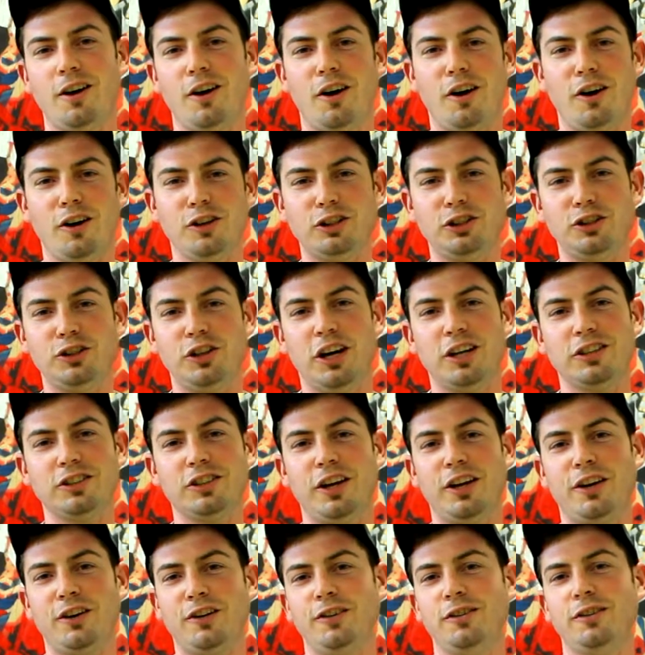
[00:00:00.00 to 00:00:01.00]
I'll see you guys
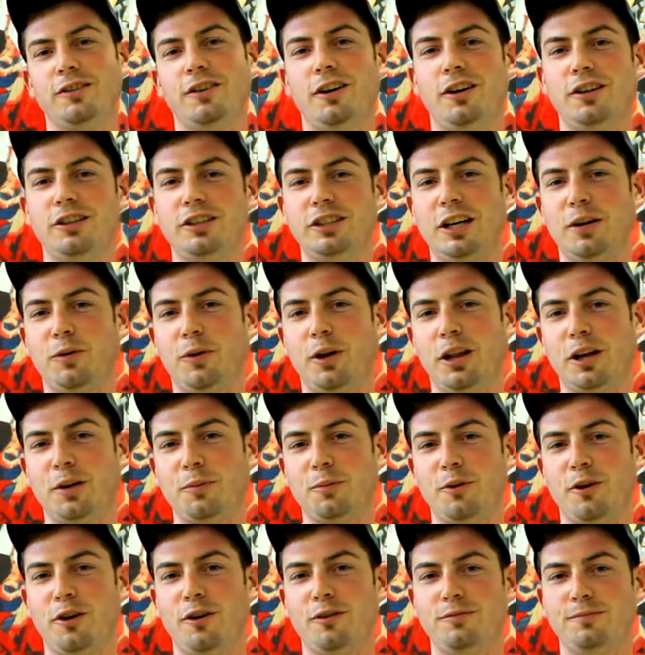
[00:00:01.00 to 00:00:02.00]
later on DIY Like a
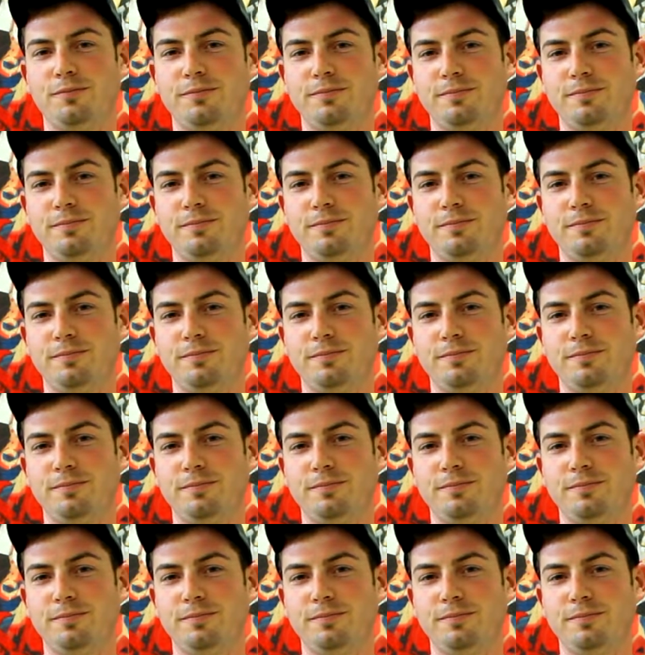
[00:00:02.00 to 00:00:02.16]
Pro.